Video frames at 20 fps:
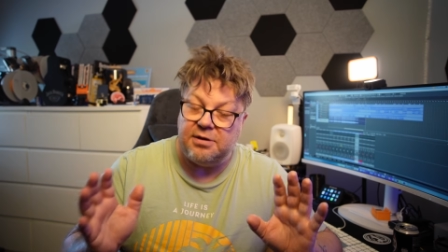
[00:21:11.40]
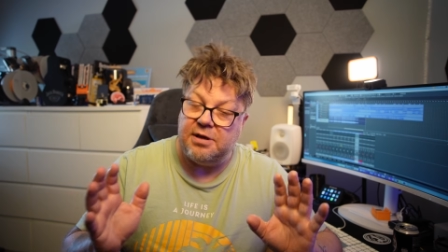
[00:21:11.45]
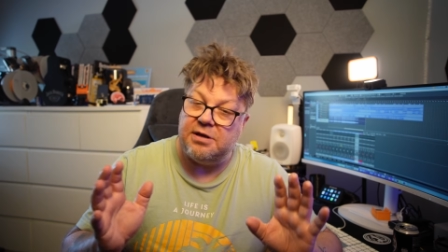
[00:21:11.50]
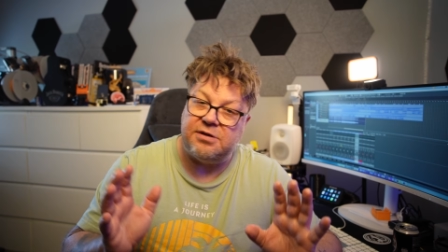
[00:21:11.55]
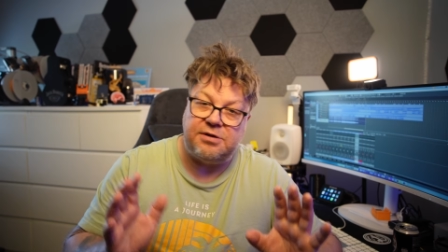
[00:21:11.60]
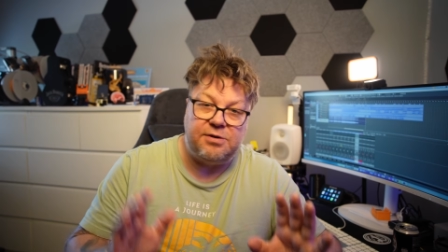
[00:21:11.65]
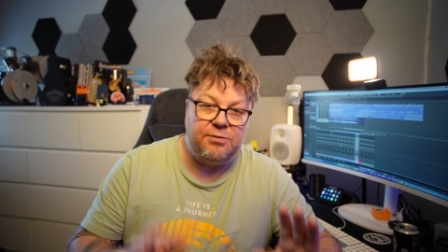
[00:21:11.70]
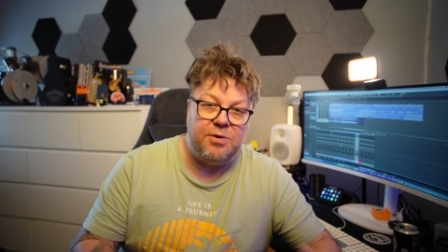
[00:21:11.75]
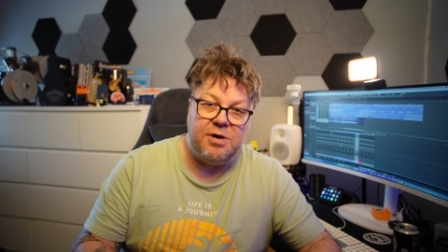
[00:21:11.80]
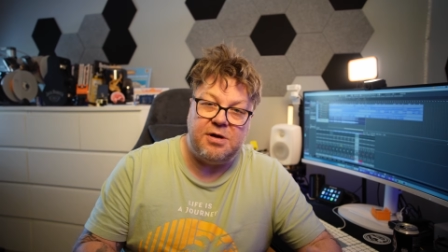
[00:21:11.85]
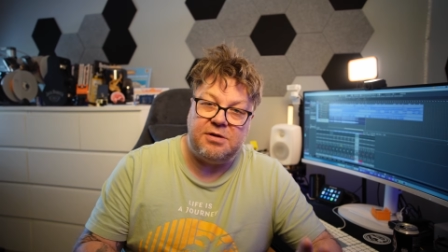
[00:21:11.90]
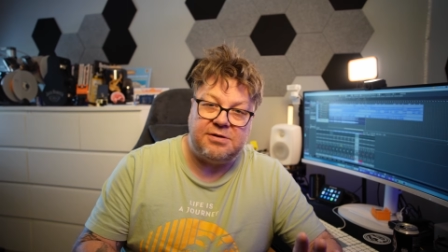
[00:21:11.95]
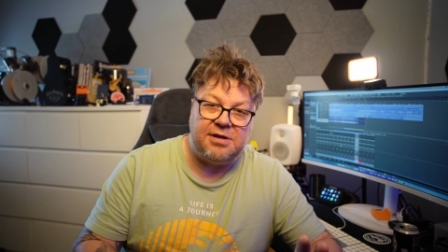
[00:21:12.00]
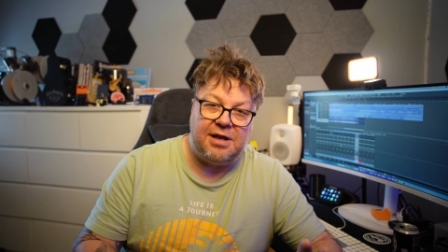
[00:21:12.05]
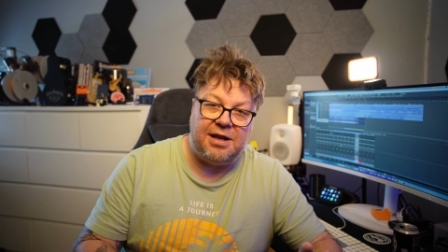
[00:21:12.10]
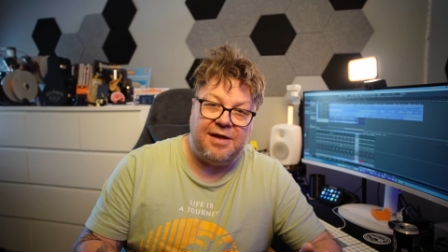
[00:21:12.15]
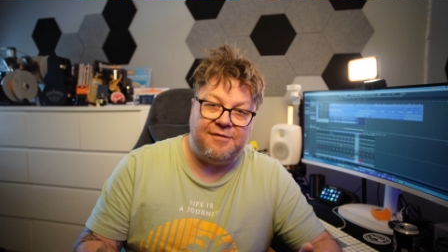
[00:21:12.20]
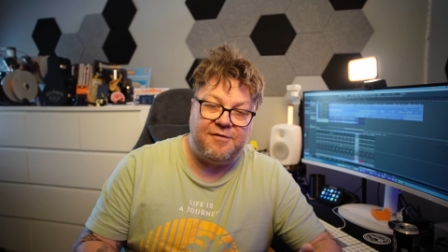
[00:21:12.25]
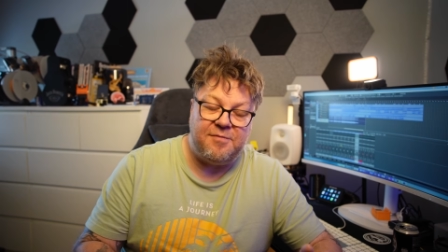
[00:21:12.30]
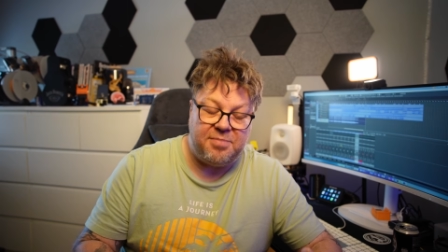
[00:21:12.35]
it's the worst
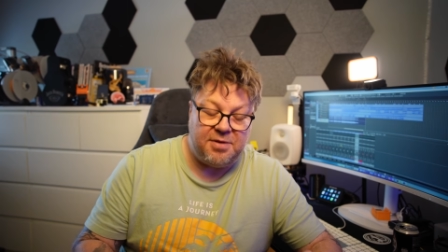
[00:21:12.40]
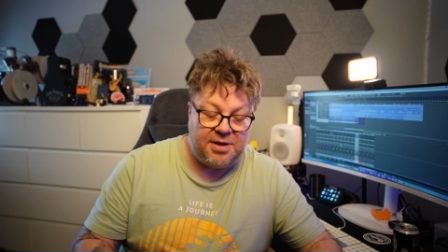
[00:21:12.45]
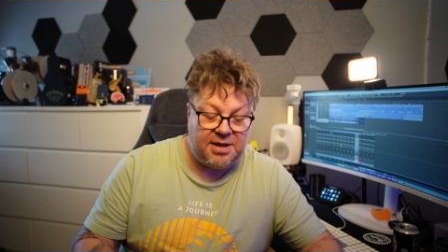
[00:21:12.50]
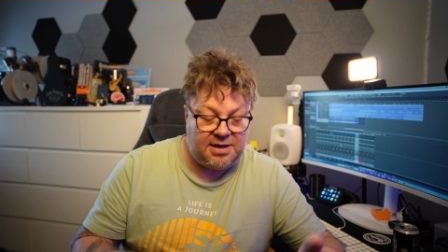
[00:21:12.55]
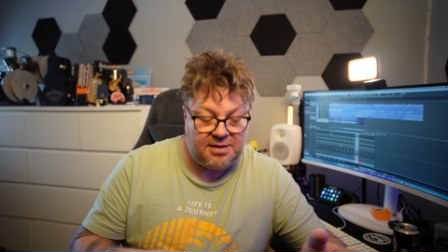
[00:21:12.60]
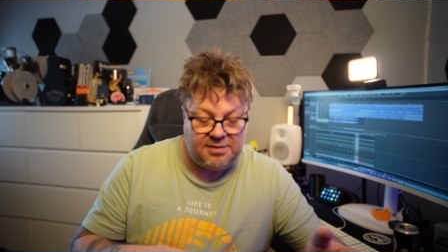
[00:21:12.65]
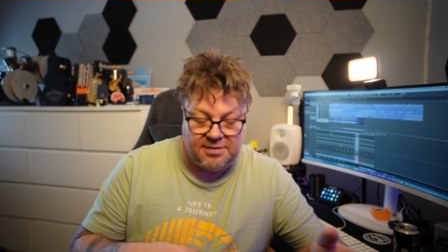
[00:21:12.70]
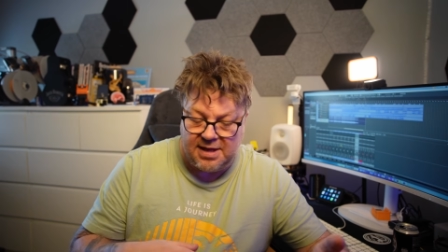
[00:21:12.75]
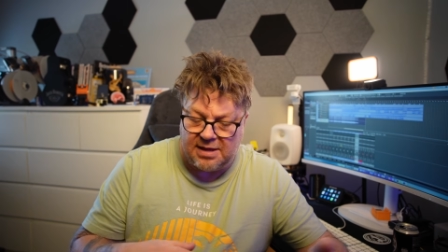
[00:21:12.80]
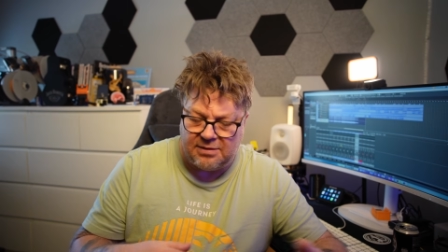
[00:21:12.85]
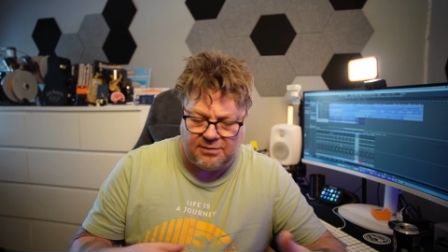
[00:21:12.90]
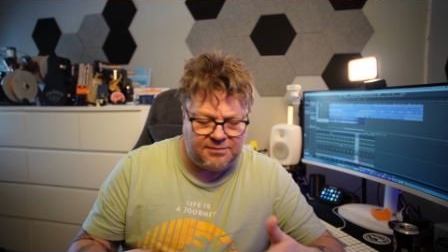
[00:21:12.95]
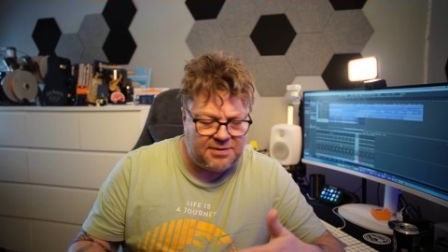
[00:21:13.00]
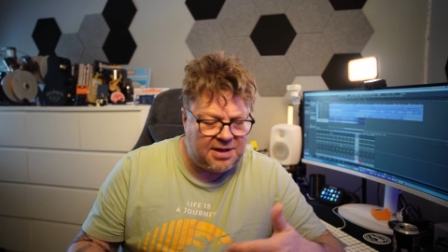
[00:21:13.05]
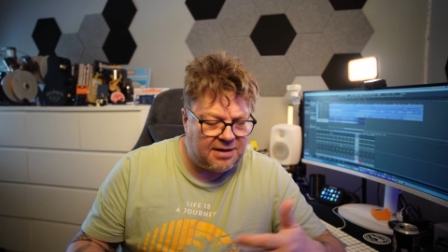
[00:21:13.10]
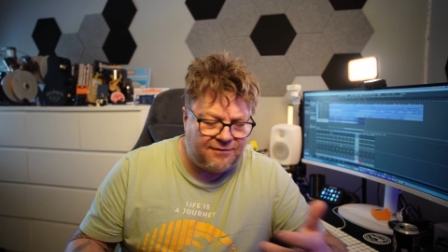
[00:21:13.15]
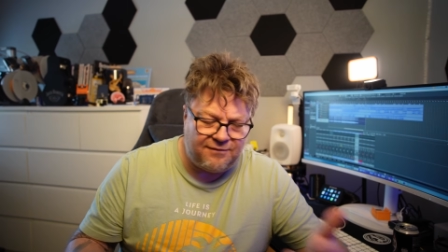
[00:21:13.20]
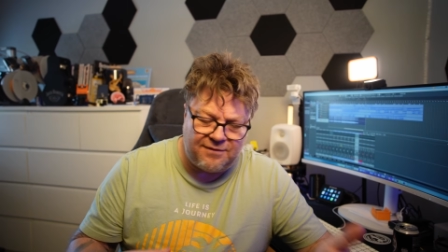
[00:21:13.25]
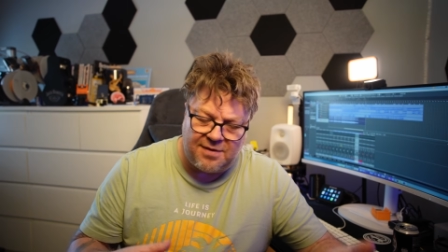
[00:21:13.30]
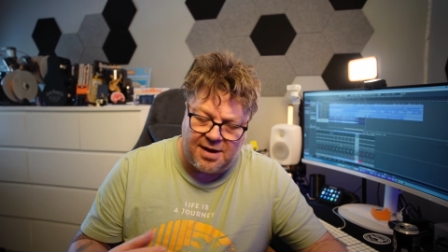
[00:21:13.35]
it'll ever be.
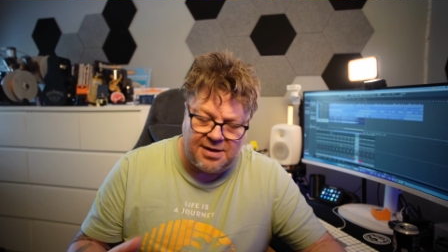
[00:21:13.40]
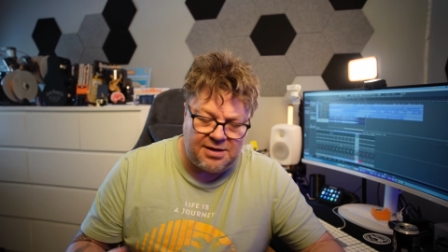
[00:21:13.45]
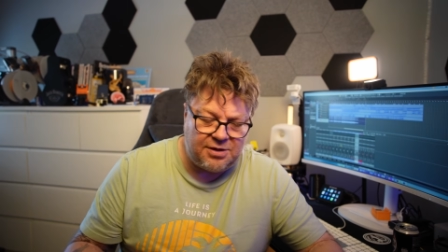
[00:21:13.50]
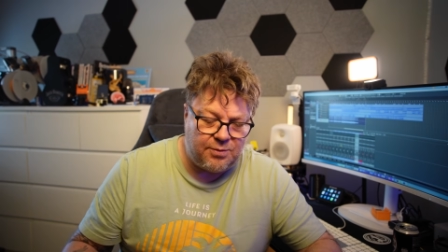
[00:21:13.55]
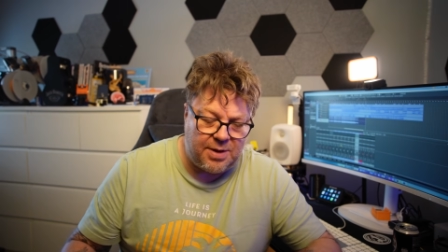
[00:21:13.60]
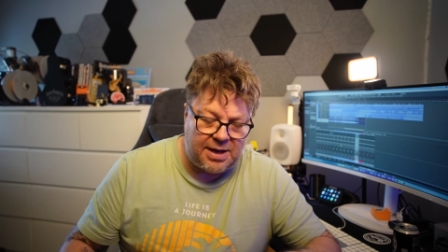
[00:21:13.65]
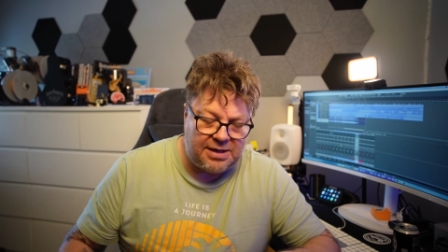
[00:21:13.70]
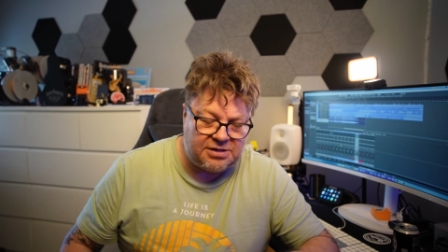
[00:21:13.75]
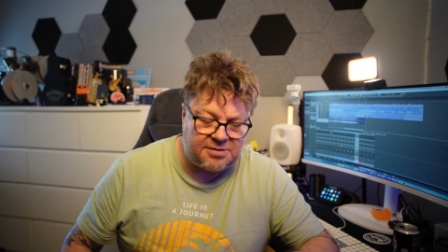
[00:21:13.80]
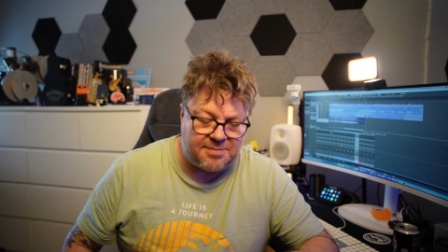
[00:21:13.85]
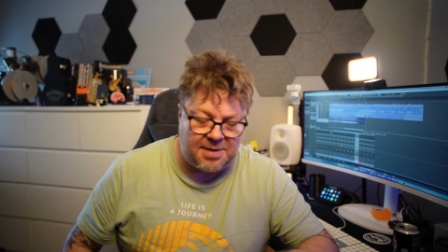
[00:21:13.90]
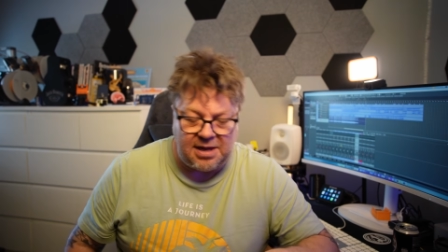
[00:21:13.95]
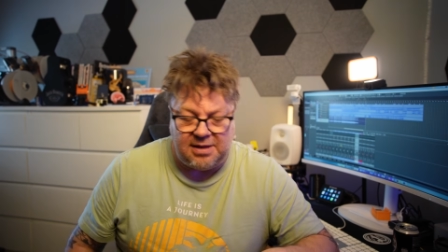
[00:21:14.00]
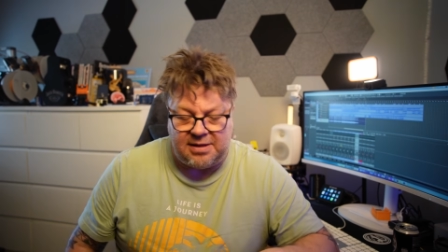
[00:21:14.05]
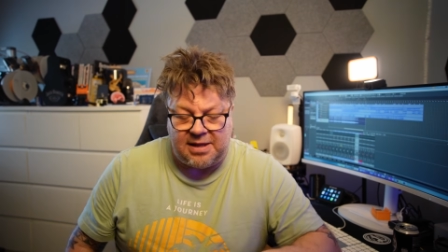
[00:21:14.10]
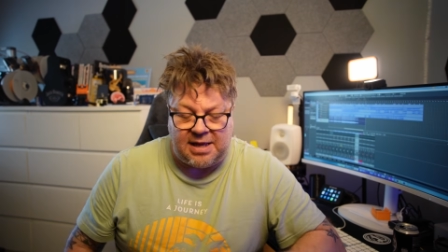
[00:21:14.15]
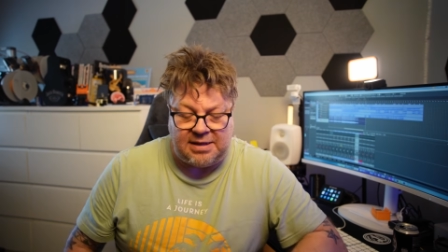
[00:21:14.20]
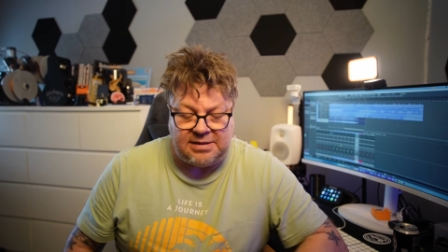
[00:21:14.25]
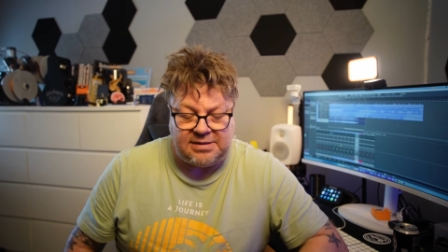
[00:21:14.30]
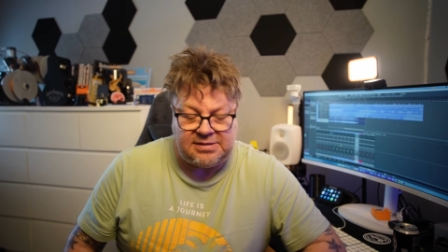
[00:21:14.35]
They'll find a way to
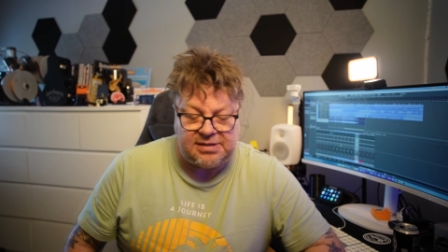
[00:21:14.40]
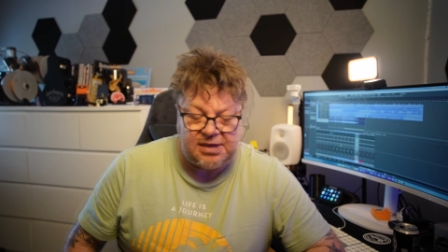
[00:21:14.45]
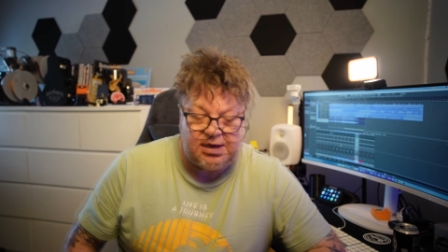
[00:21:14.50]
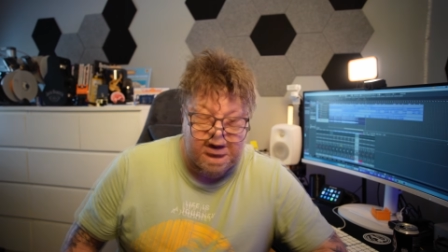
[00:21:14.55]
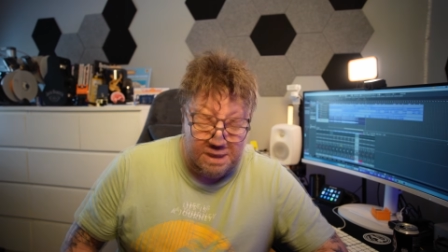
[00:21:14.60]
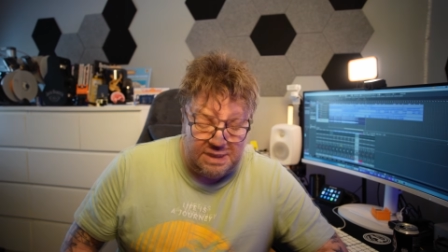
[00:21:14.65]
make that